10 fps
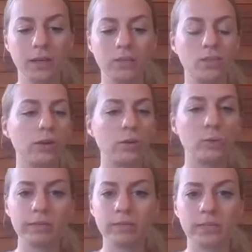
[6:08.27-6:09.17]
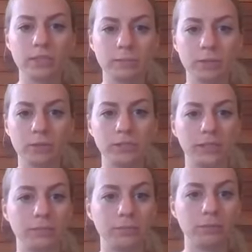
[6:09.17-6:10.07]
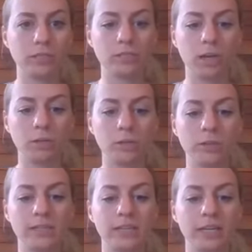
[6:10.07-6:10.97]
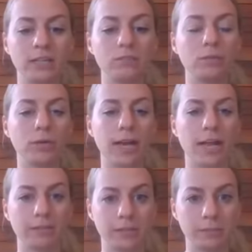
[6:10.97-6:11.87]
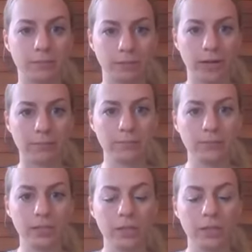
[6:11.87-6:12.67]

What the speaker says: They're equivalent to protein. Protein also contains 4 calories per gram.